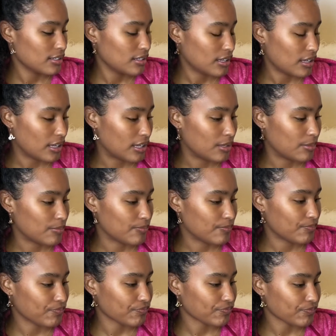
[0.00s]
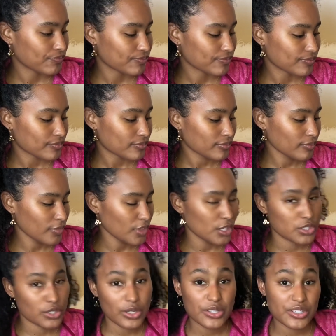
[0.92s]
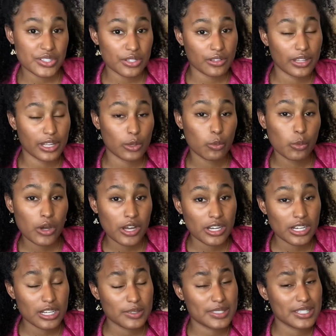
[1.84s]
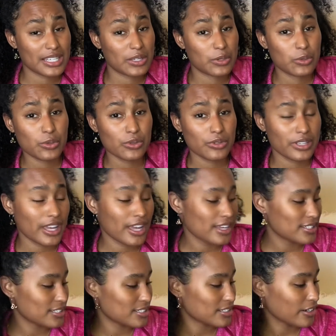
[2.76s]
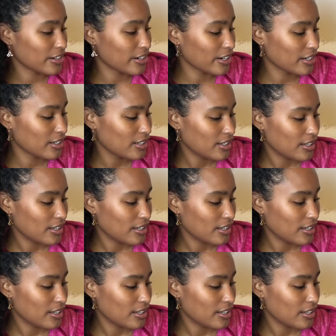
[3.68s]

So I used it on like 1, and I was like, cool, yeah, it didn't hurt.